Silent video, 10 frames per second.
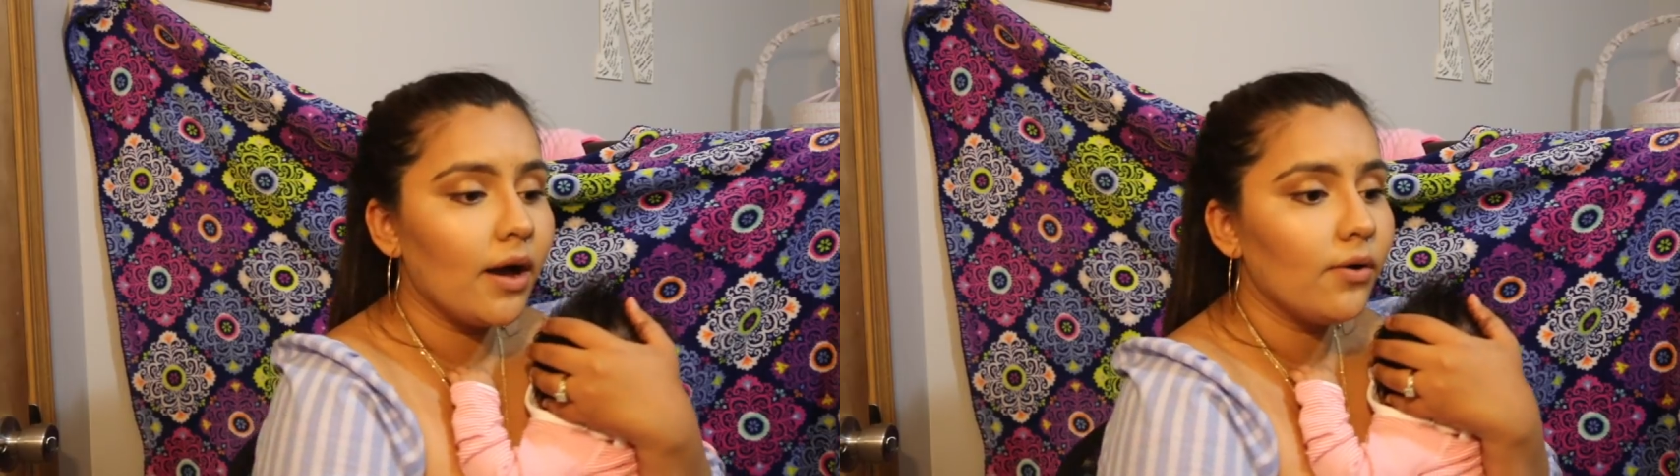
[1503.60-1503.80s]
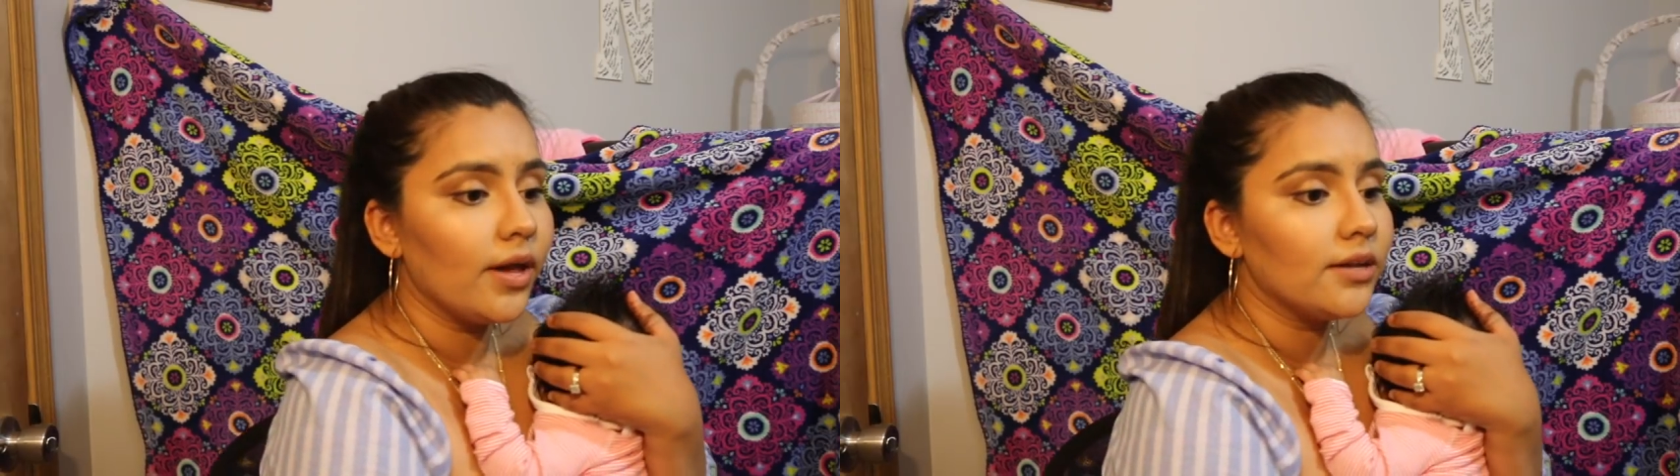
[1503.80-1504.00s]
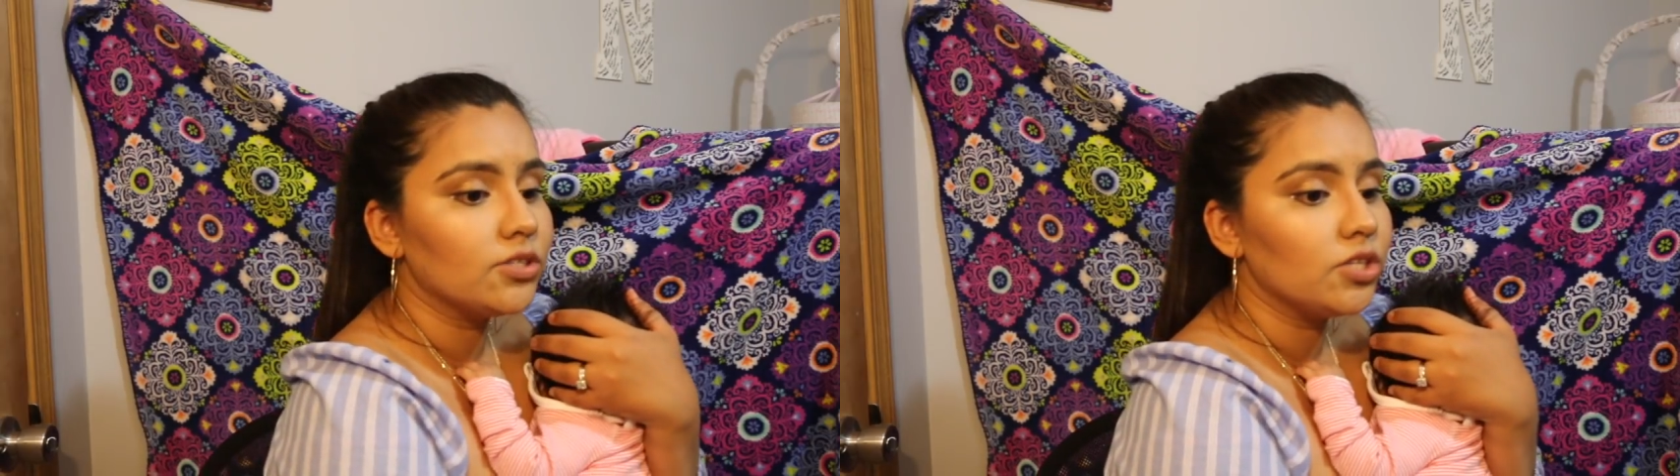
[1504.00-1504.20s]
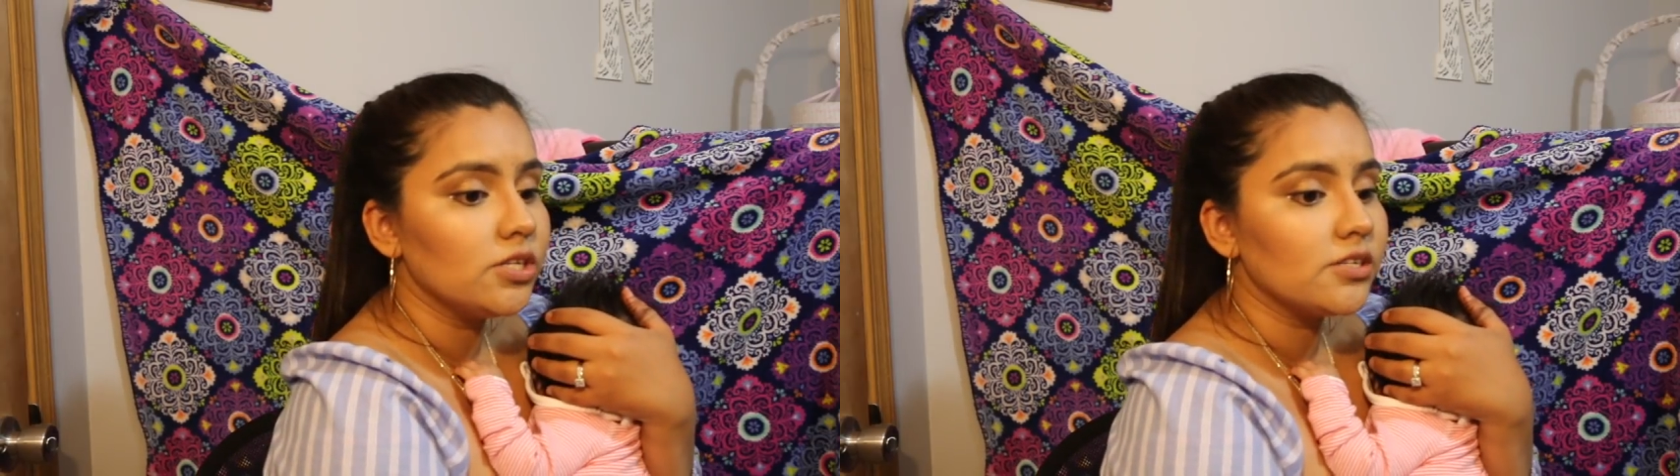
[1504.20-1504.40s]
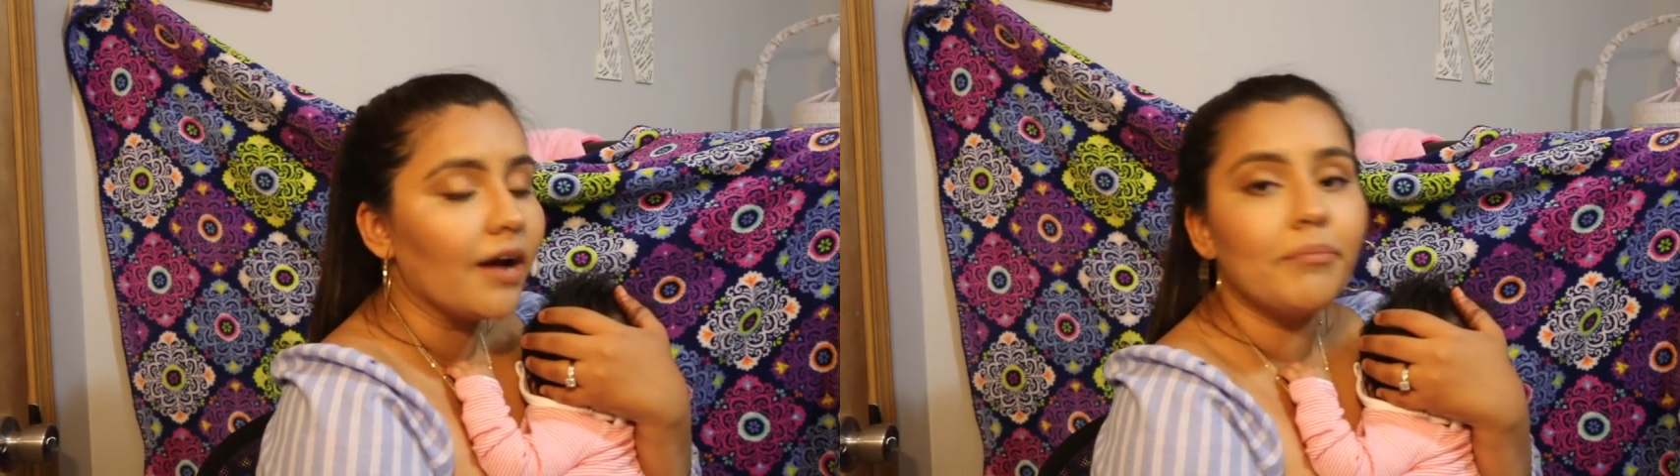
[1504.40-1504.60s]
out and
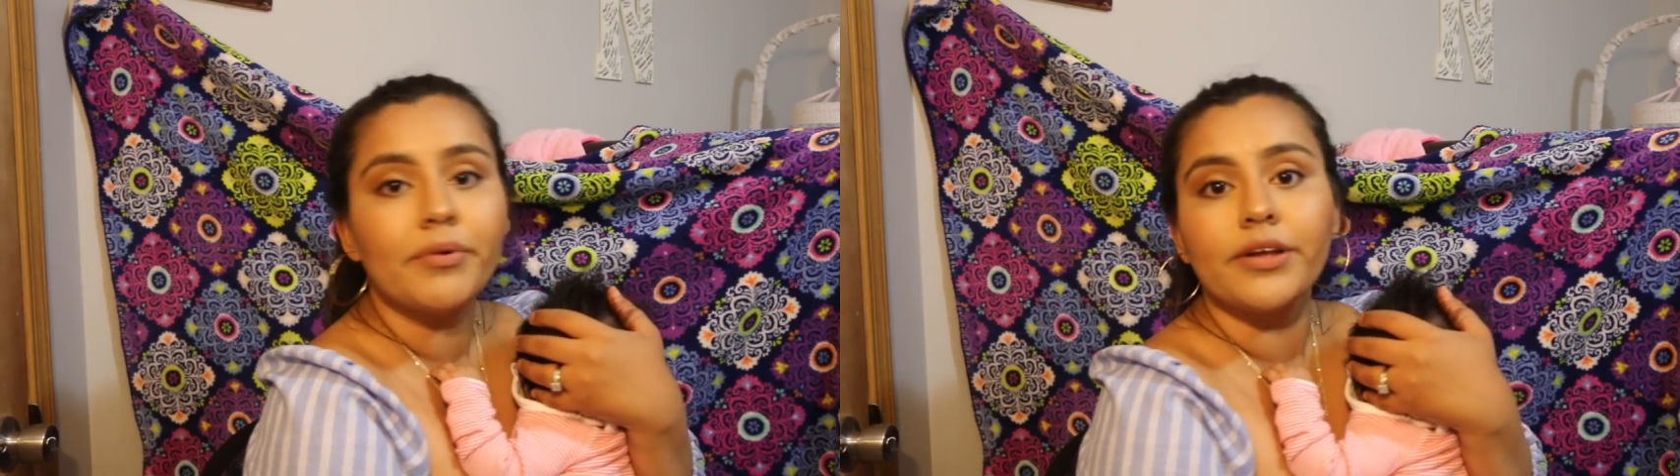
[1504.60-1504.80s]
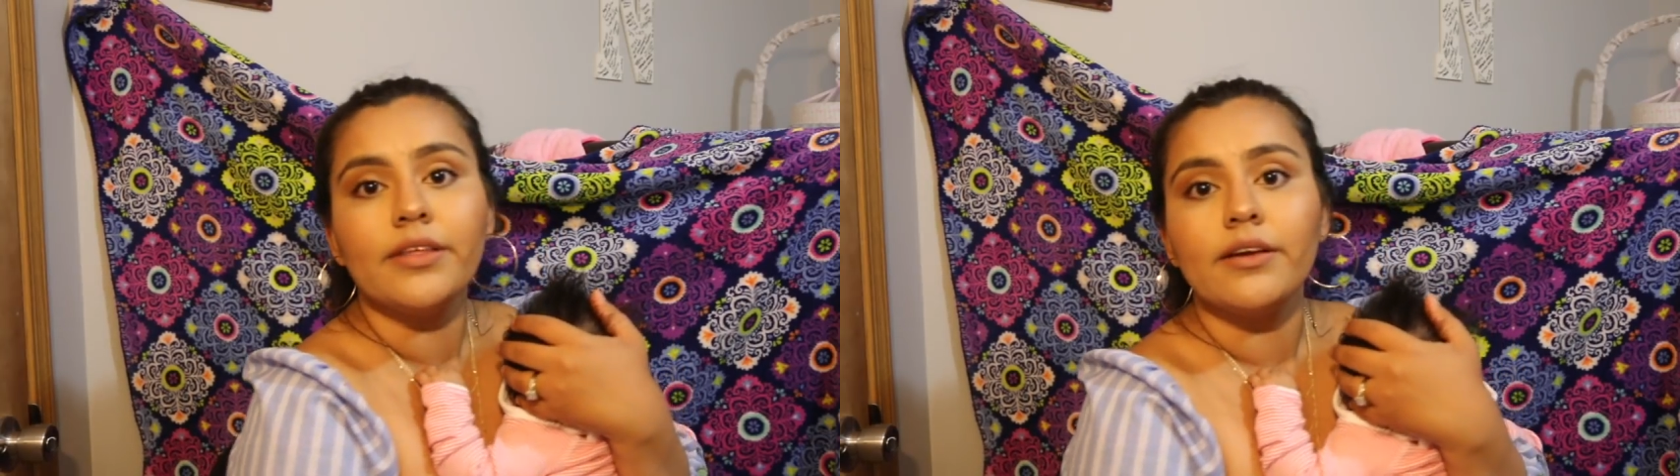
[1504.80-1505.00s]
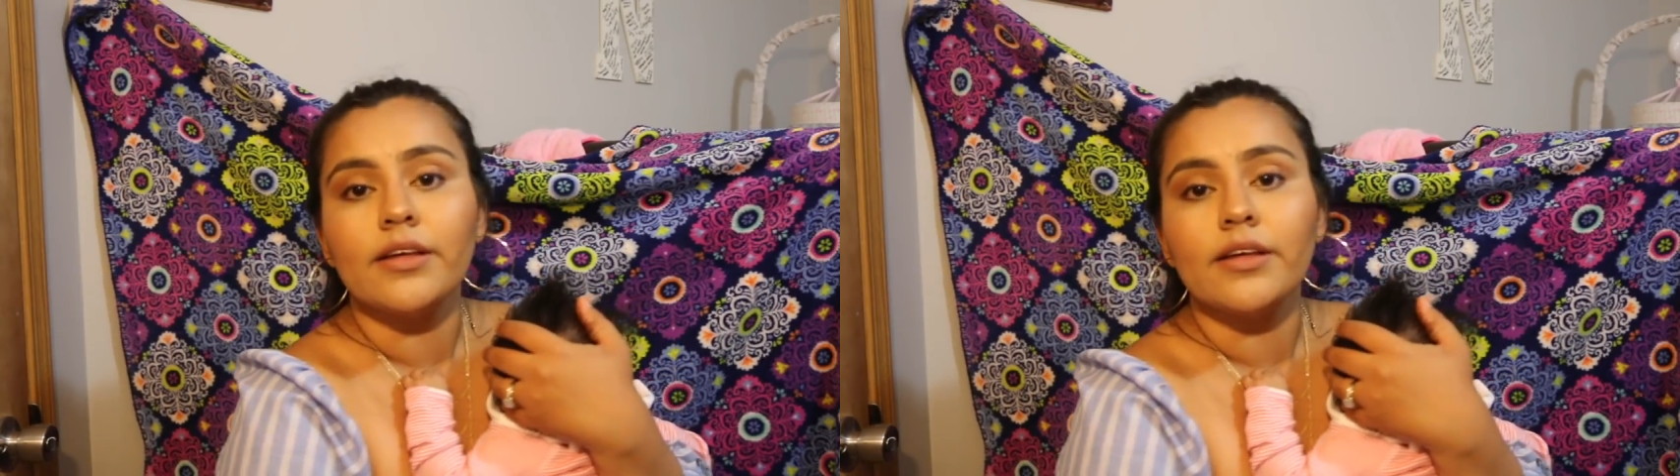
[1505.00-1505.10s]
she stopped breathing.